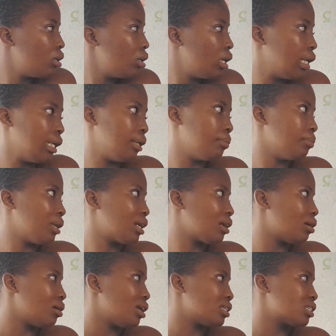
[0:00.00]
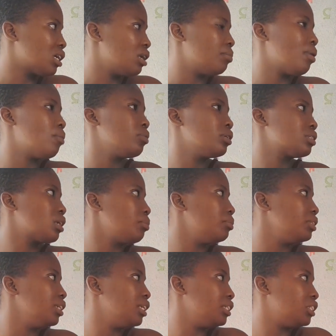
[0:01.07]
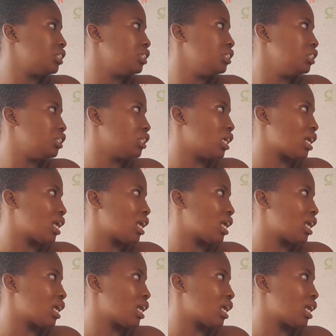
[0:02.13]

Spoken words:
Hey, Mara, ask her about where's come with the legend.